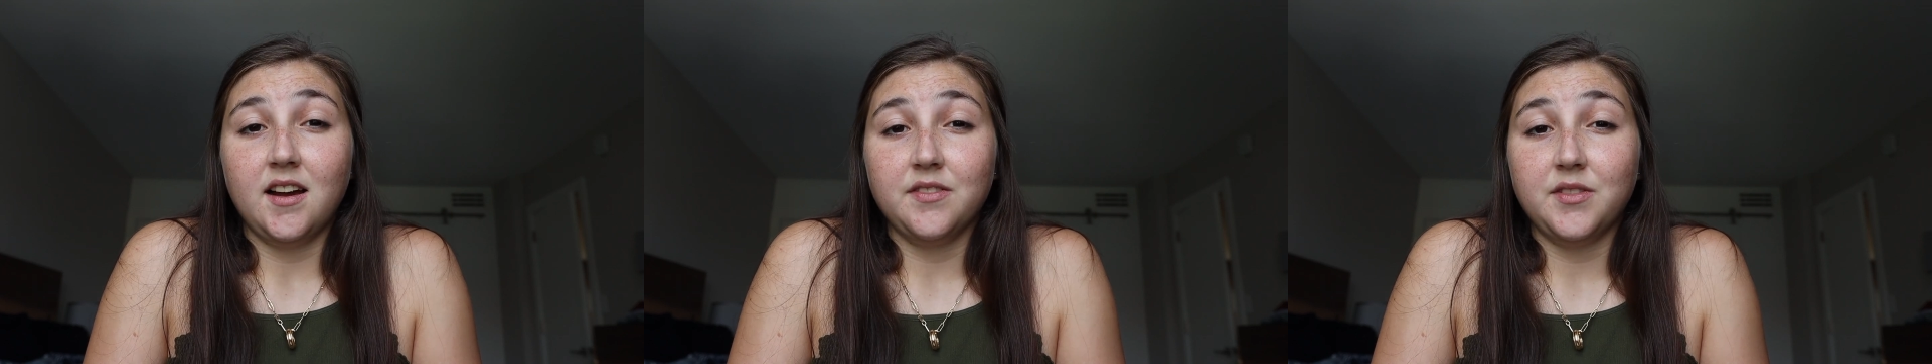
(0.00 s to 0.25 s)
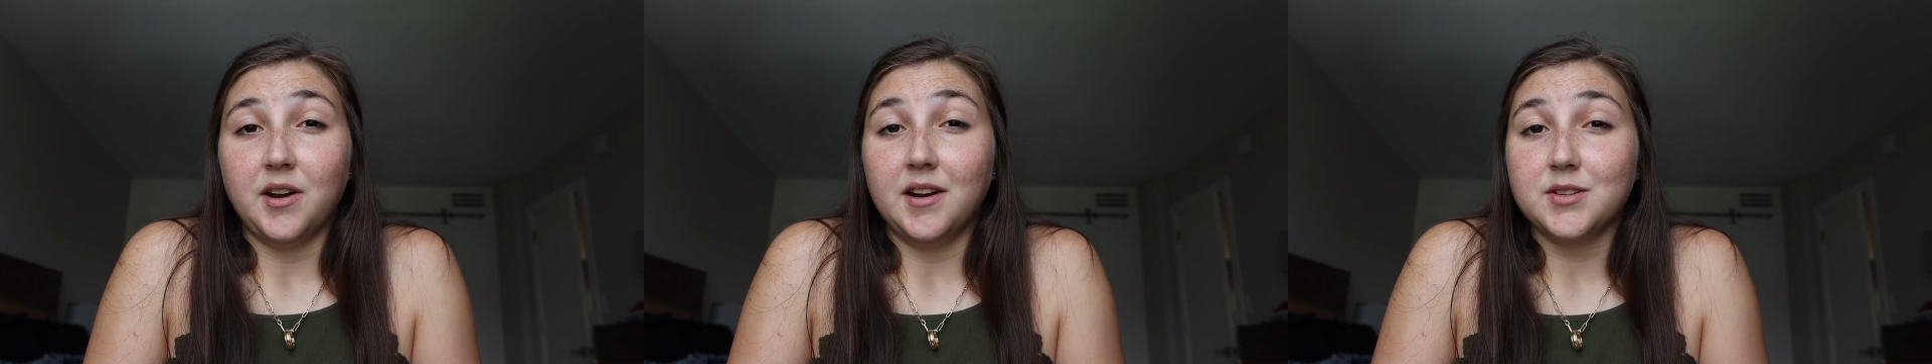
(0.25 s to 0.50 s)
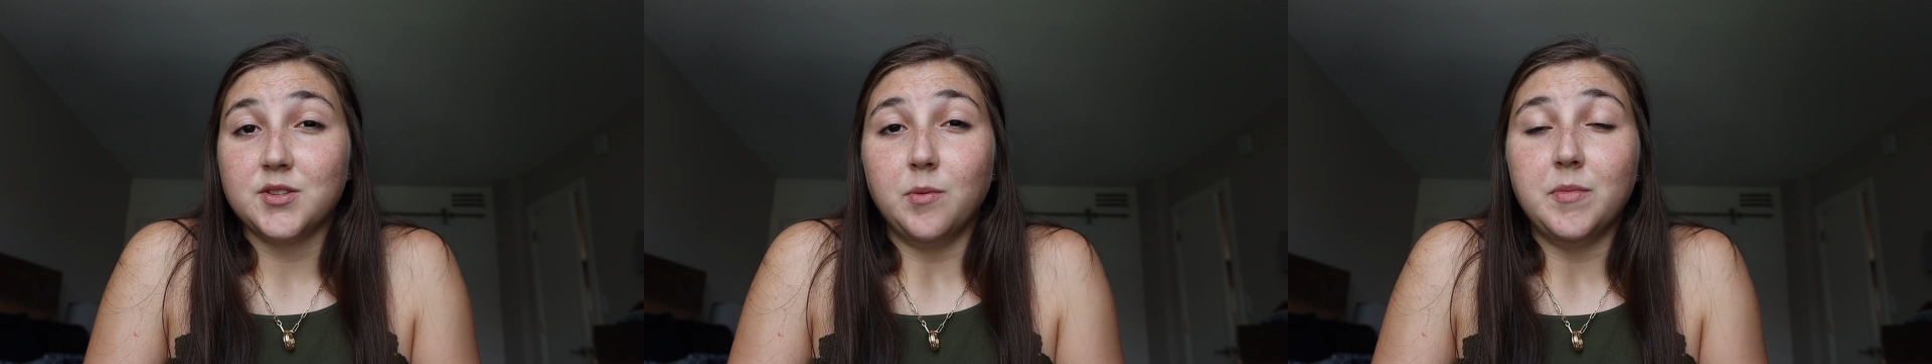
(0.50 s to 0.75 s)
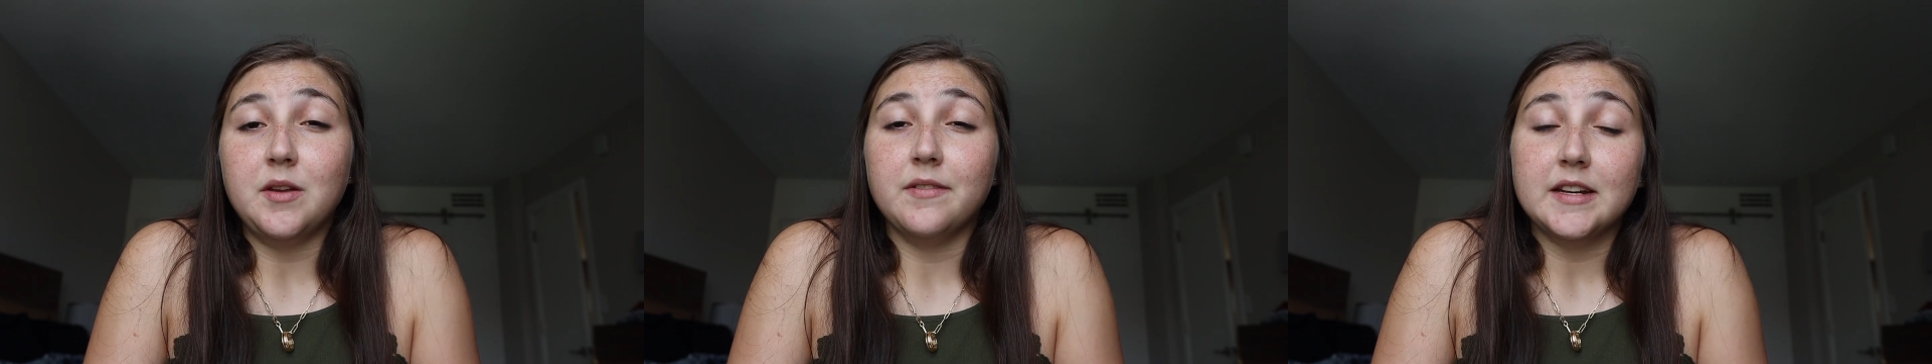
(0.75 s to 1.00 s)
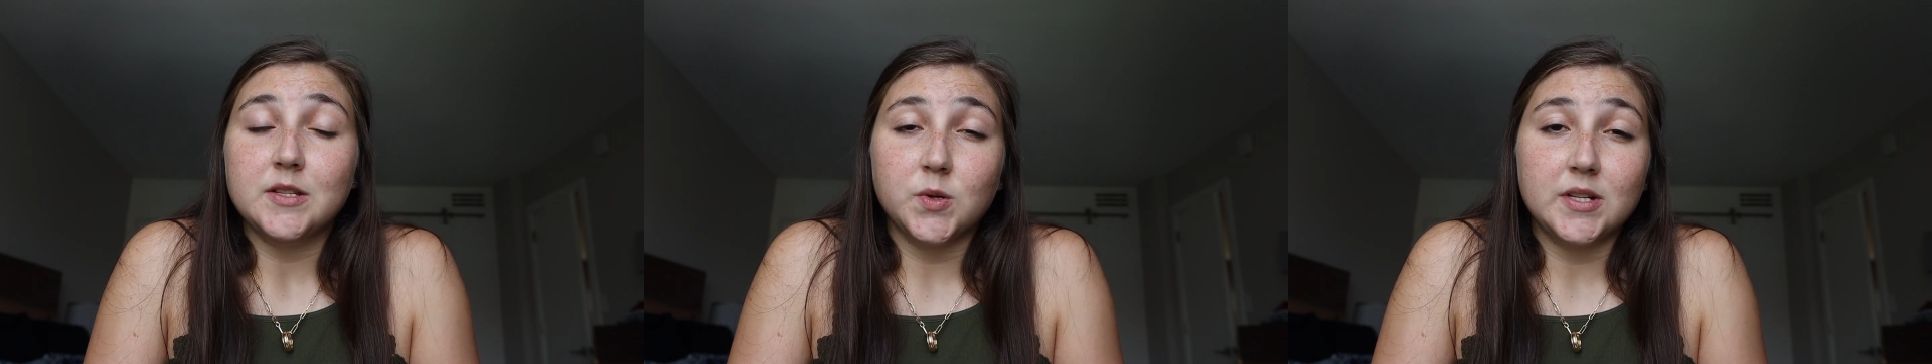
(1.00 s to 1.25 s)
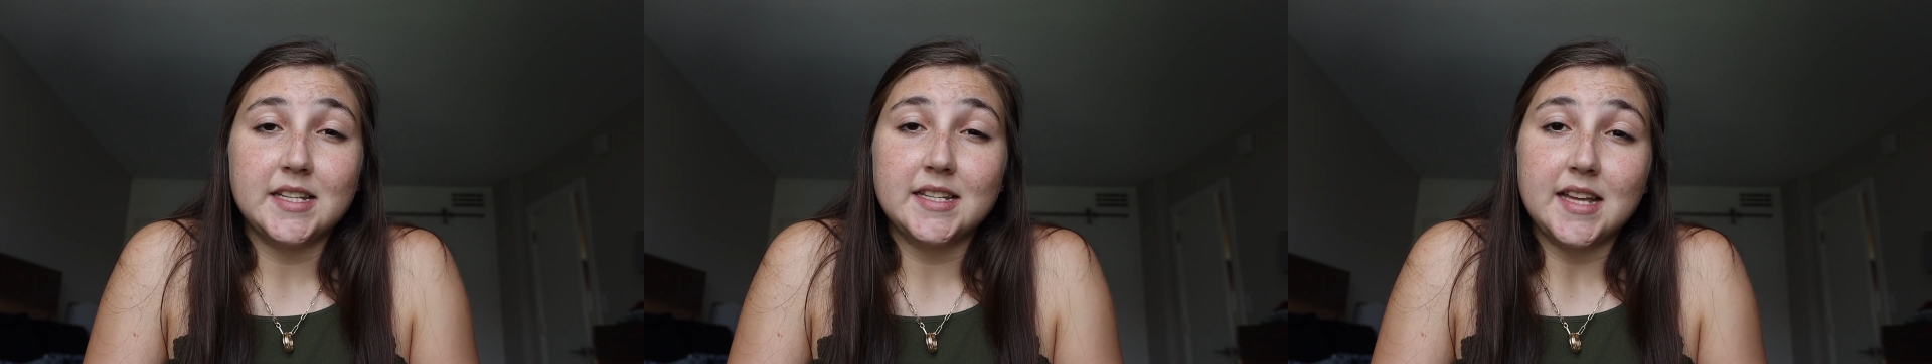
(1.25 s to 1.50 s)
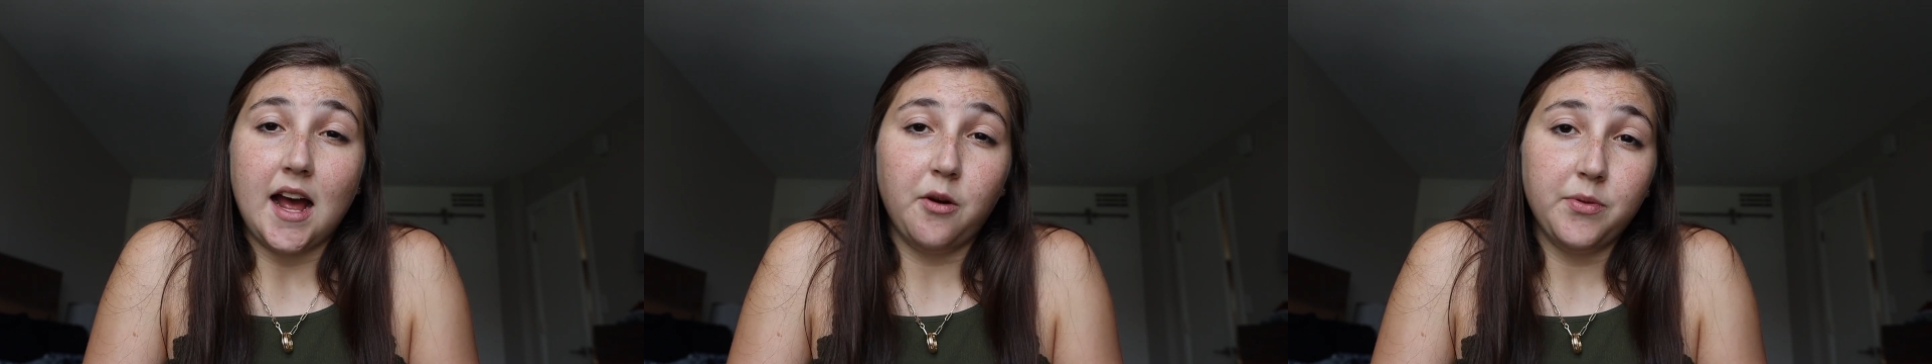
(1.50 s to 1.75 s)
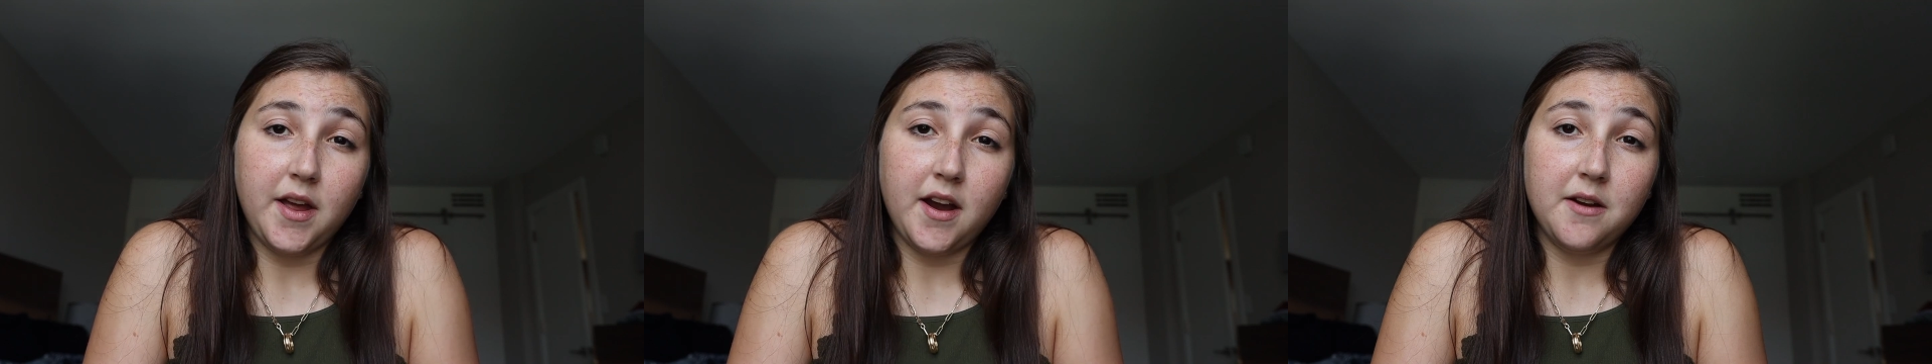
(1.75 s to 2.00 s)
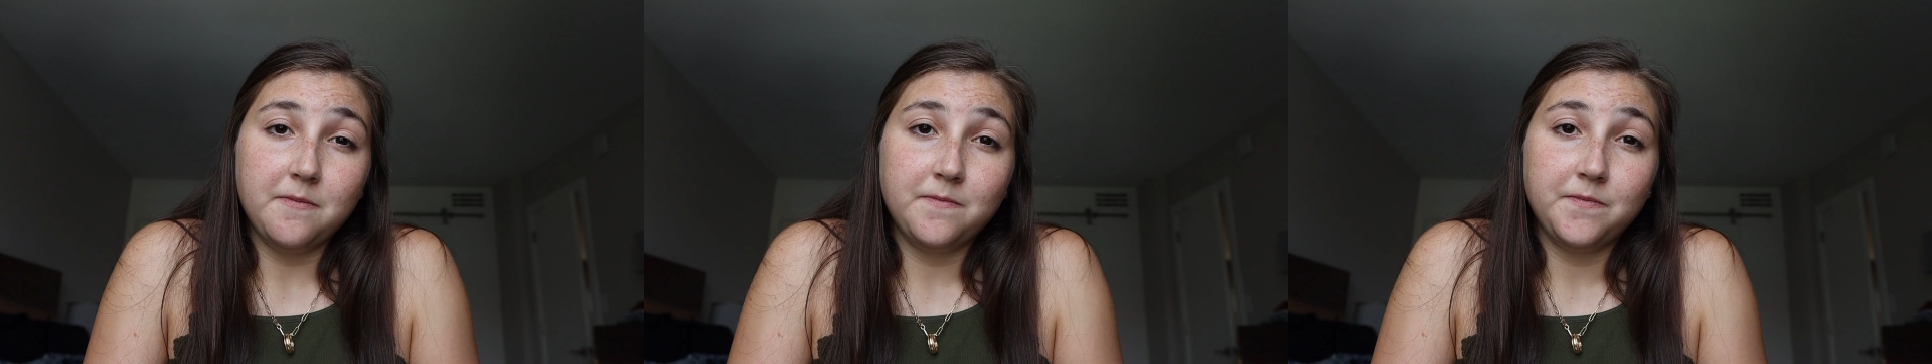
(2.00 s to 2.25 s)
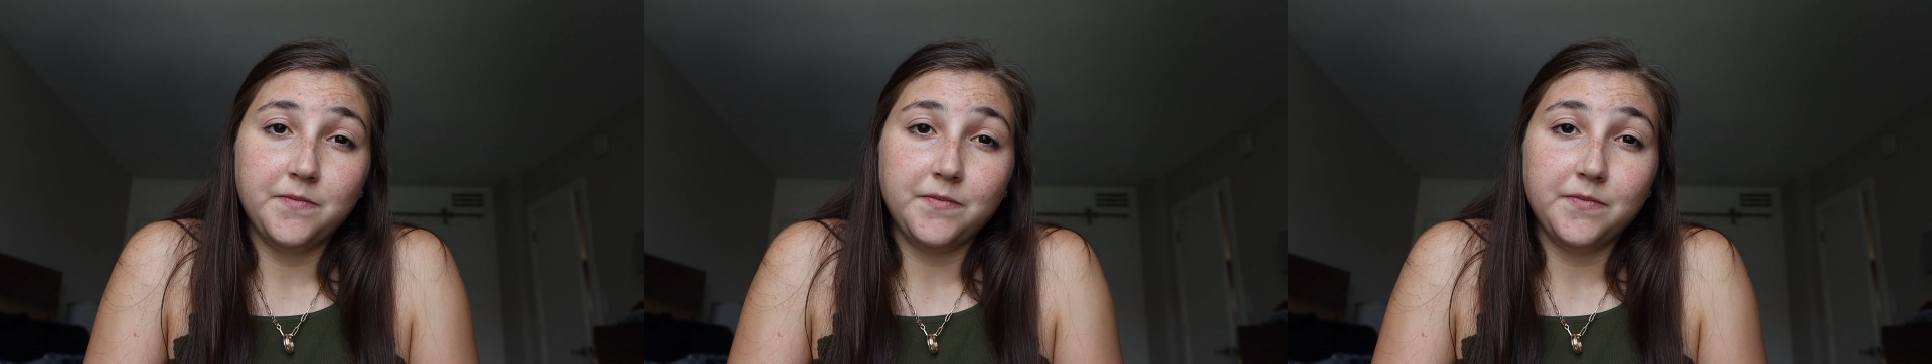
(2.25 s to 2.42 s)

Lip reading: there are so many resources out there